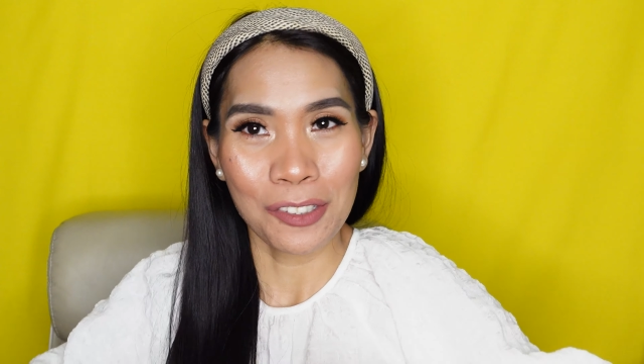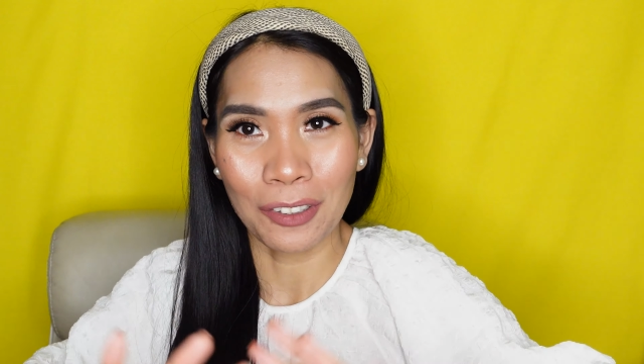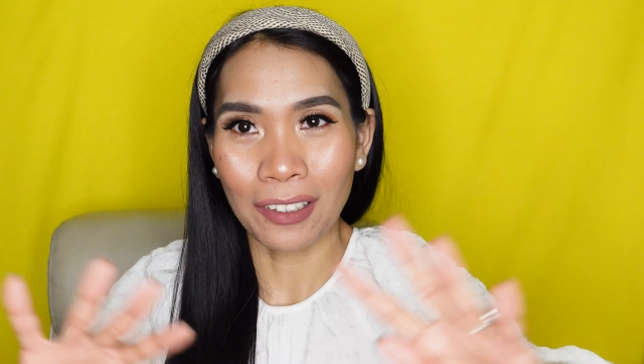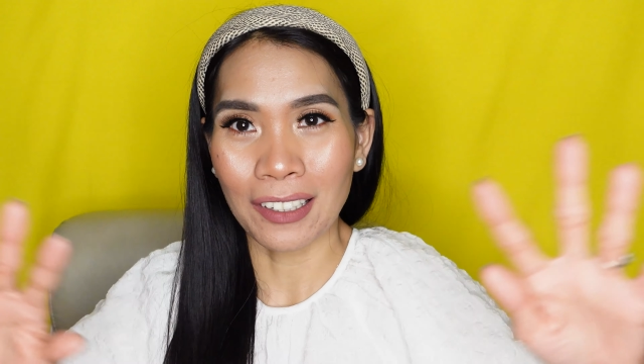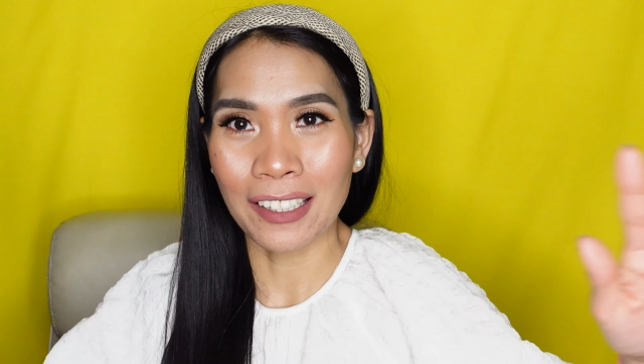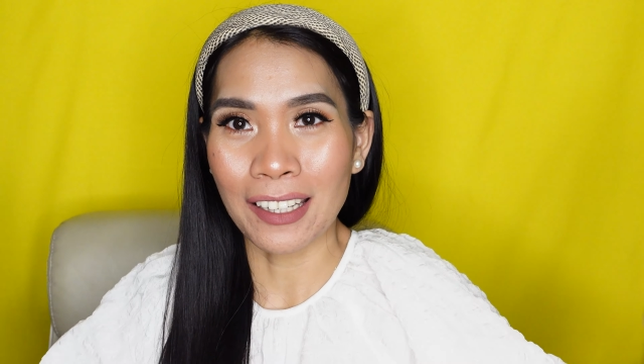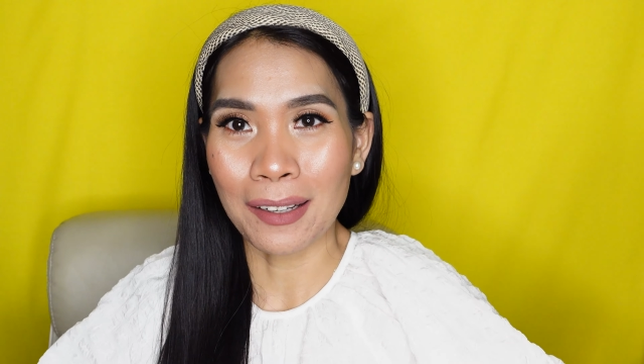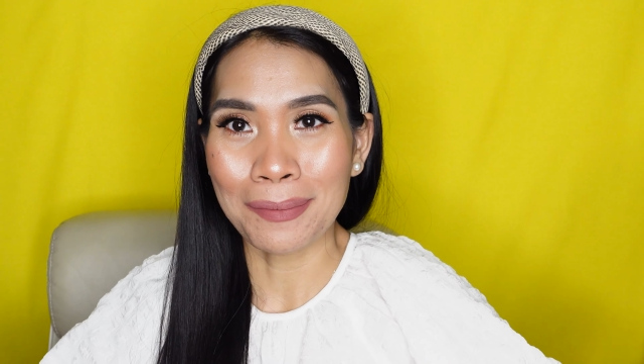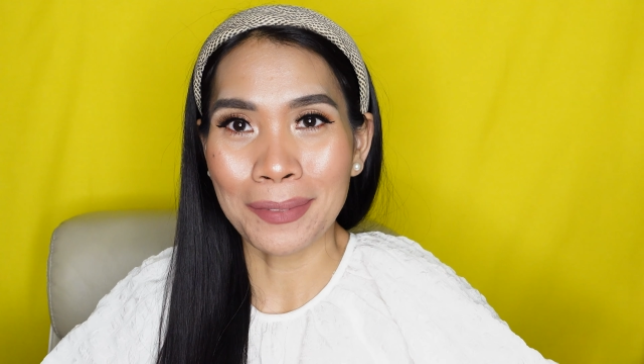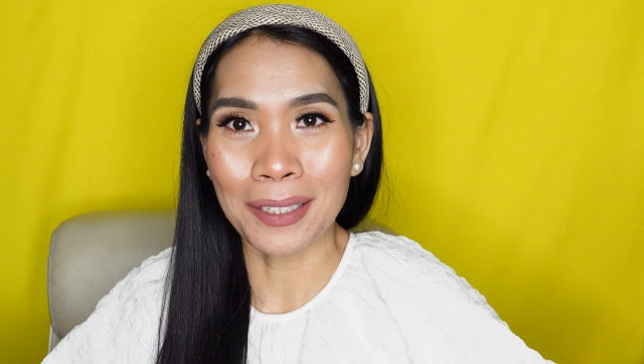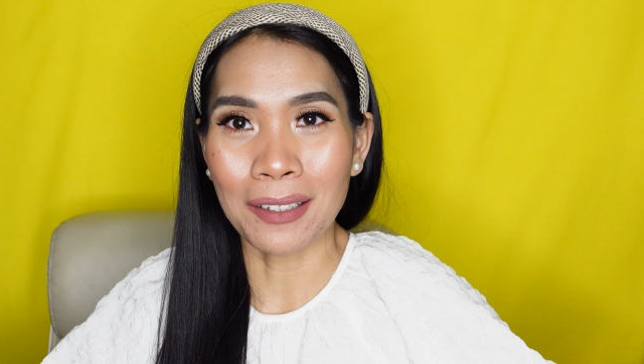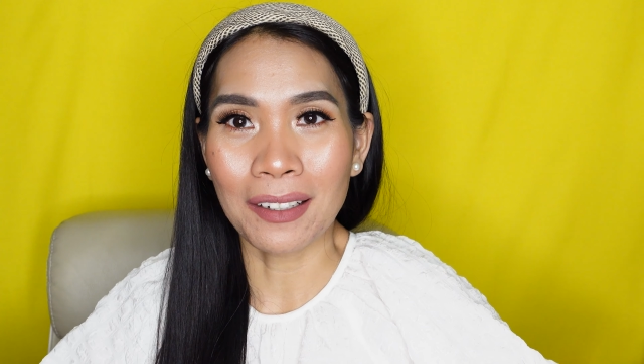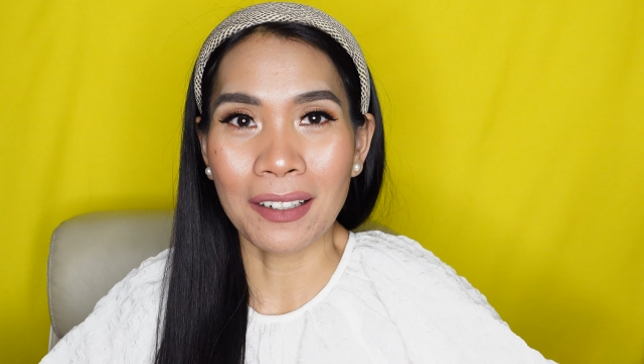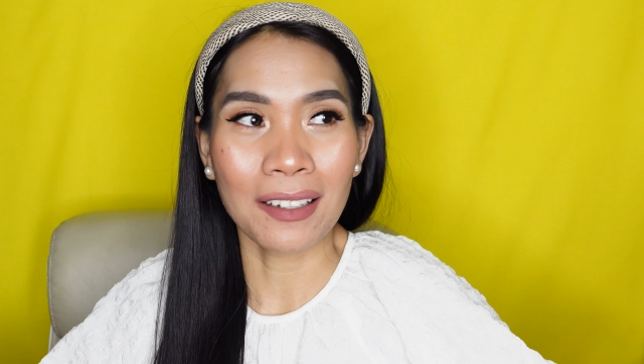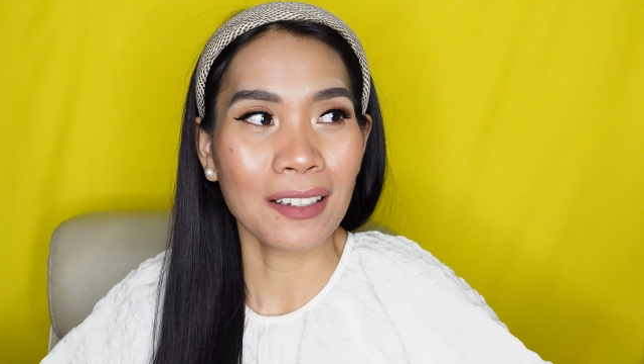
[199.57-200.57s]
clean up
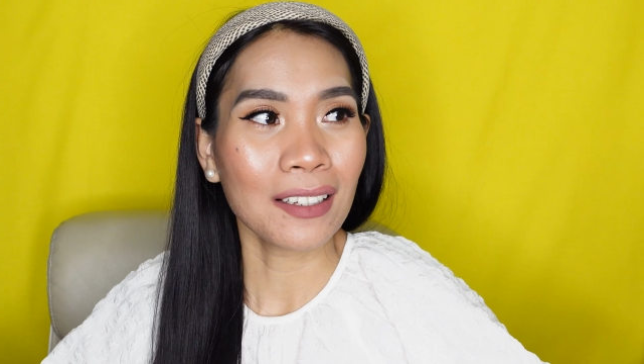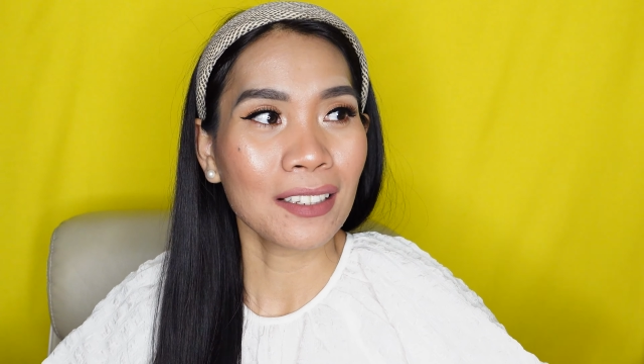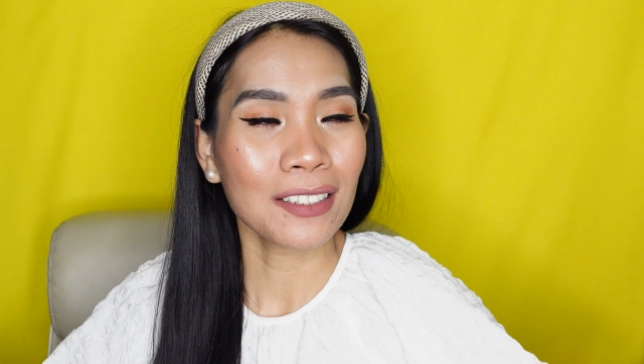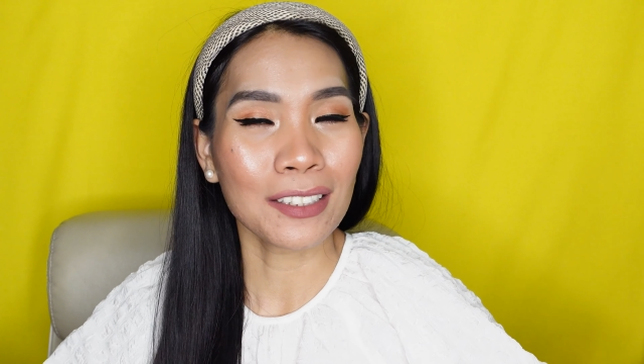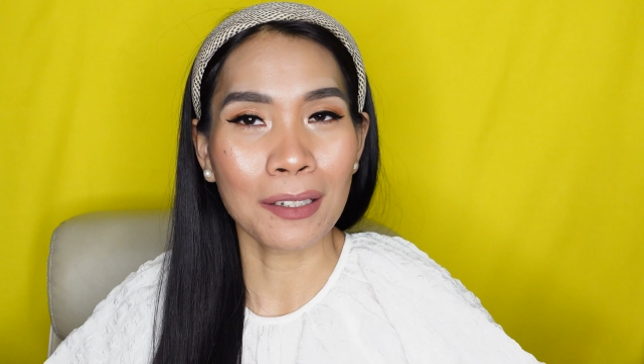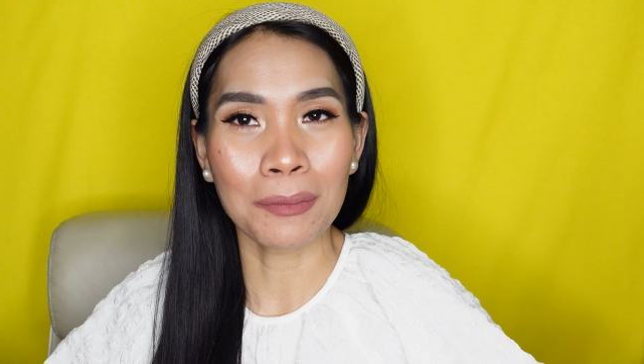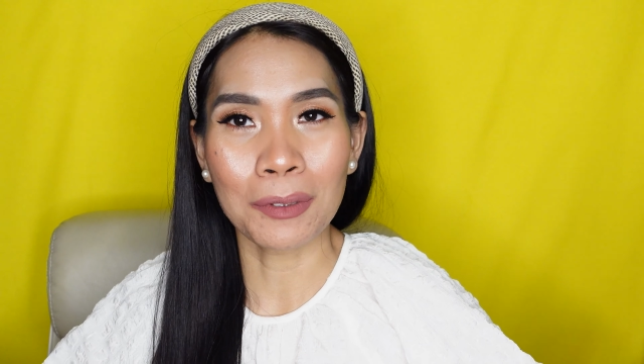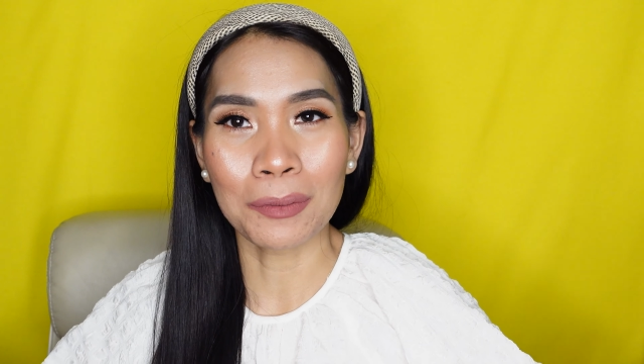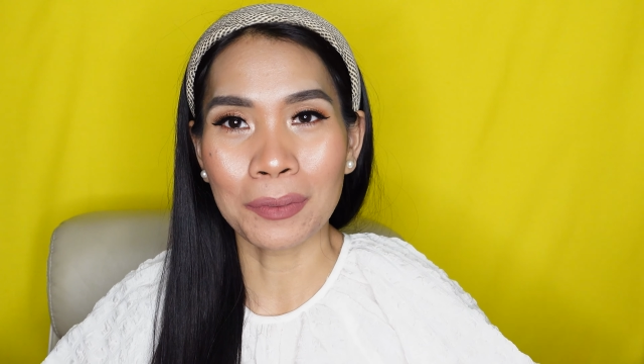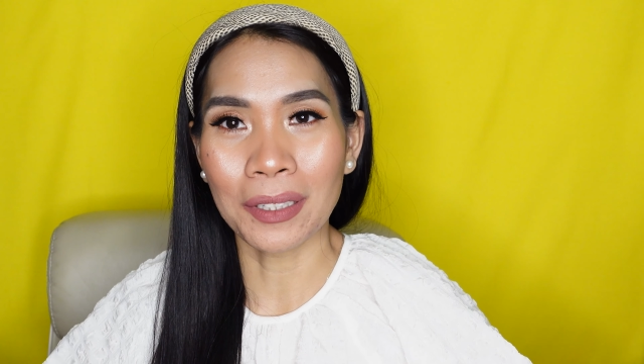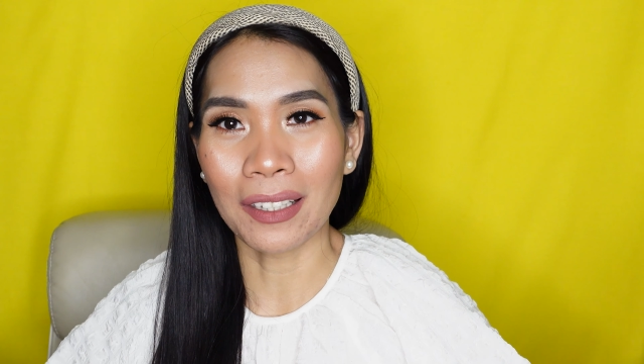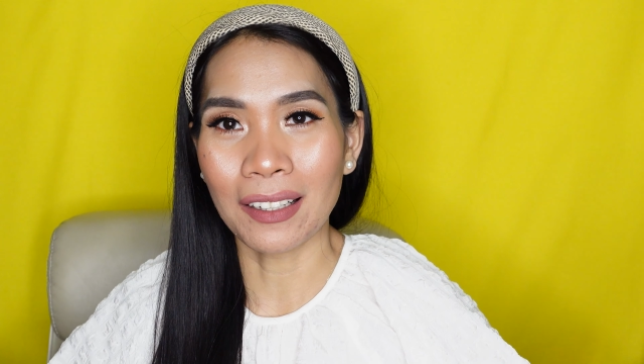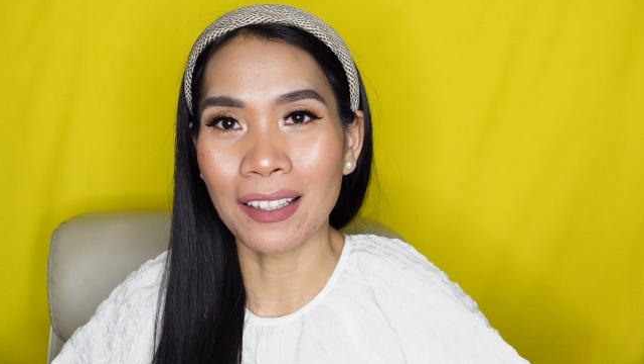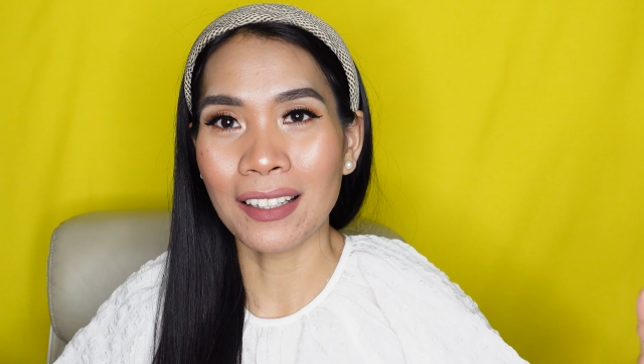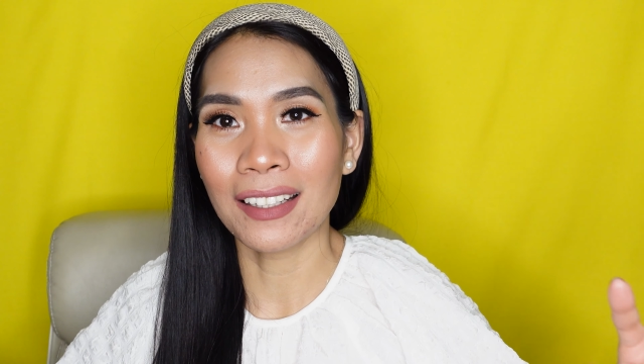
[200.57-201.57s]
some of
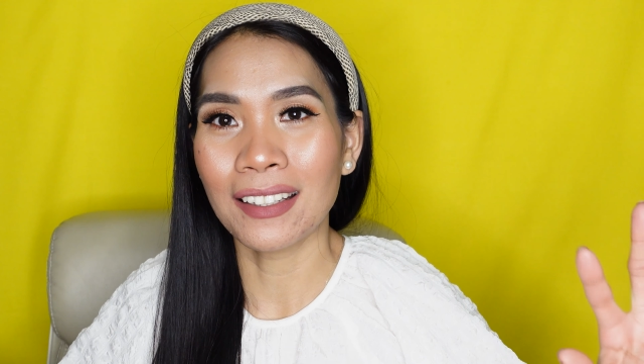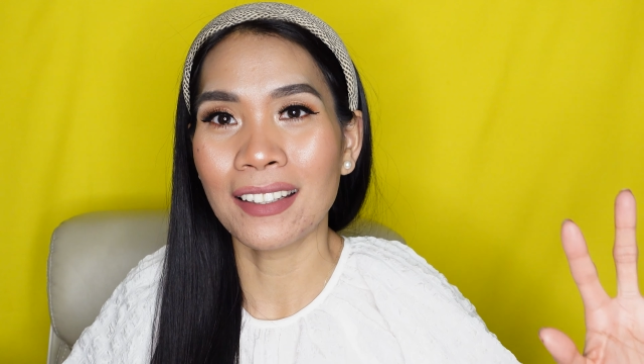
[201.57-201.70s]
the